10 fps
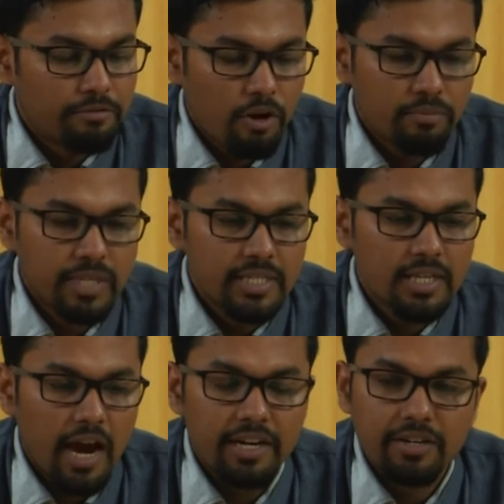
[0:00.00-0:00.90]
from this
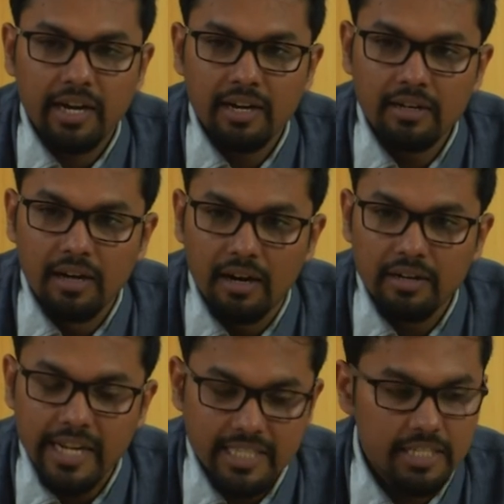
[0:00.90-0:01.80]
eye tracker uh,
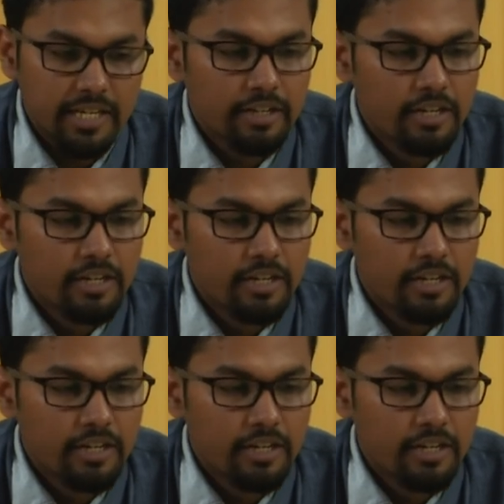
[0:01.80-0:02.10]
testing.